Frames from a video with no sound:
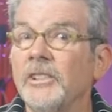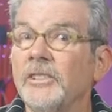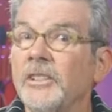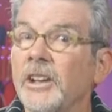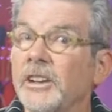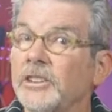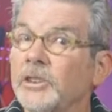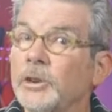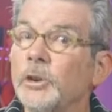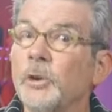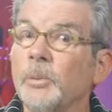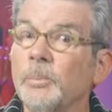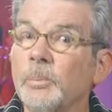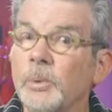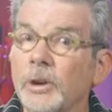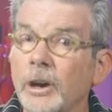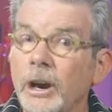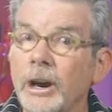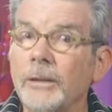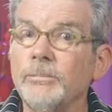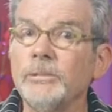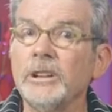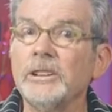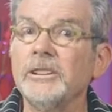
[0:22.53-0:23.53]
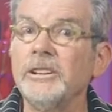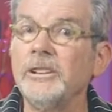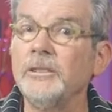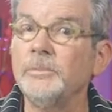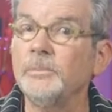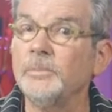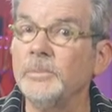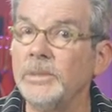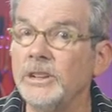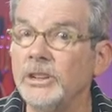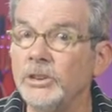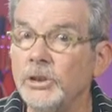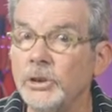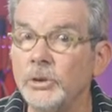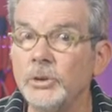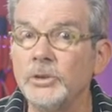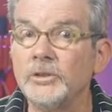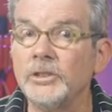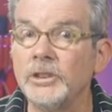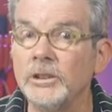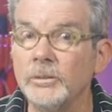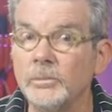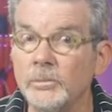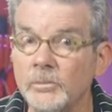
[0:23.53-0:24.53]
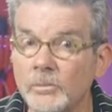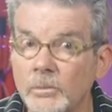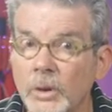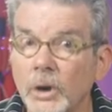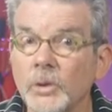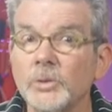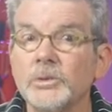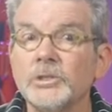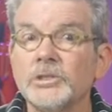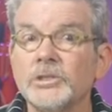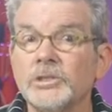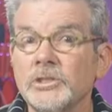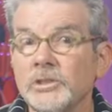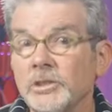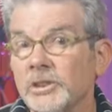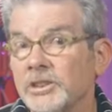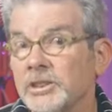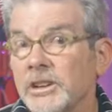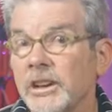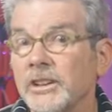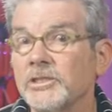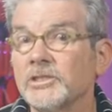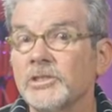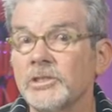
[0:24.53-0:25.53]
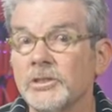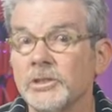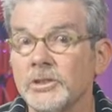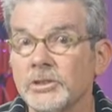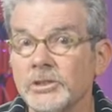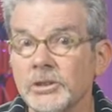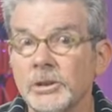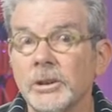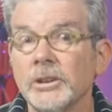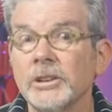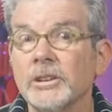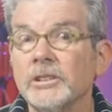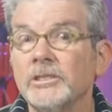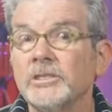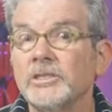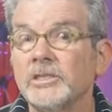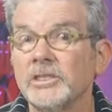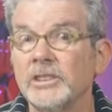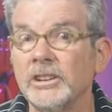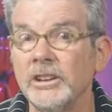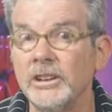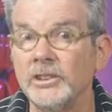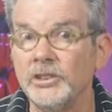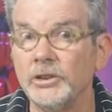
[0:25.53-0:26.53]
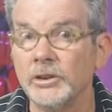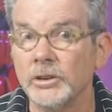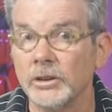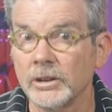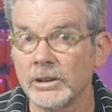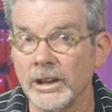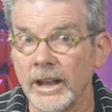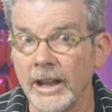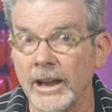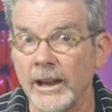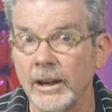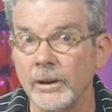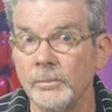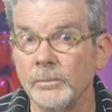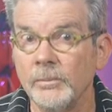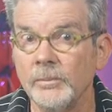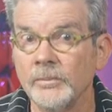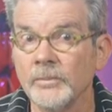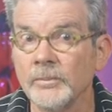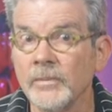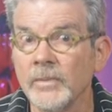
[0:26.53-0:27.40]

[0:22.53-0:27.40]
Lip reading: that you'll probably be using most to test the circuits in your lab.